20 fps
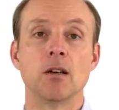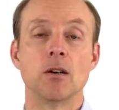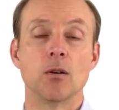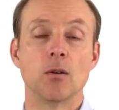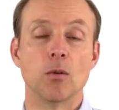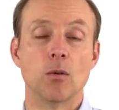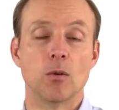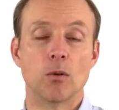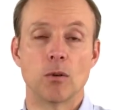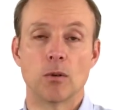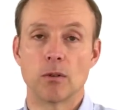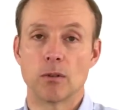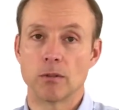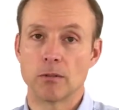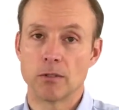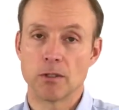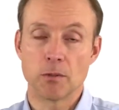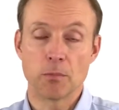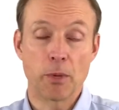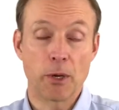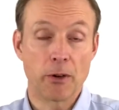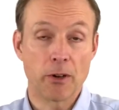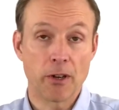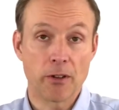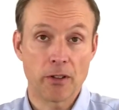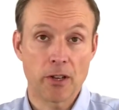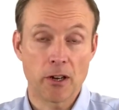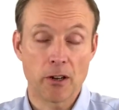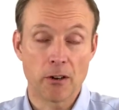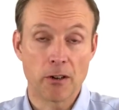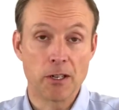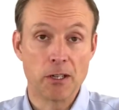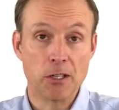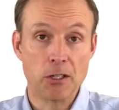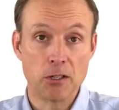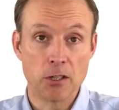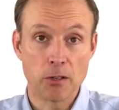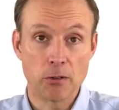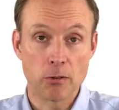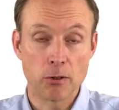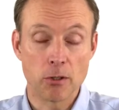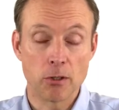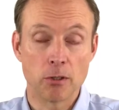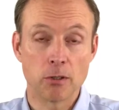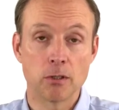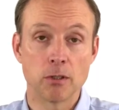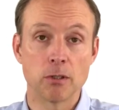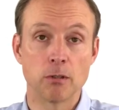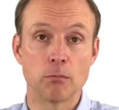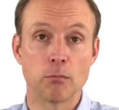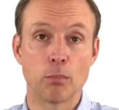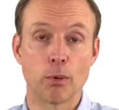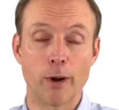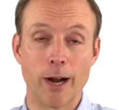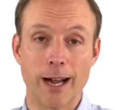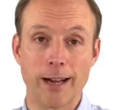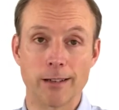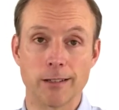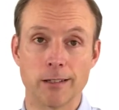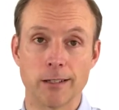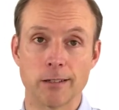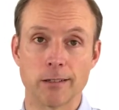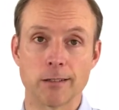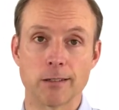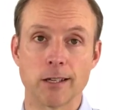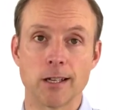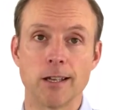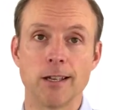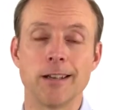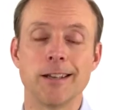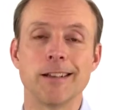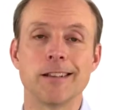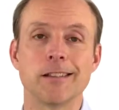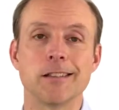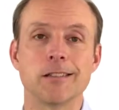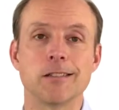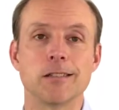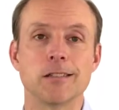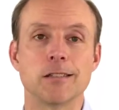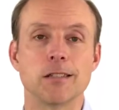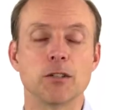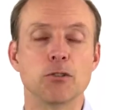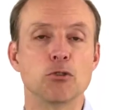or just better healthcare in general practice. This is the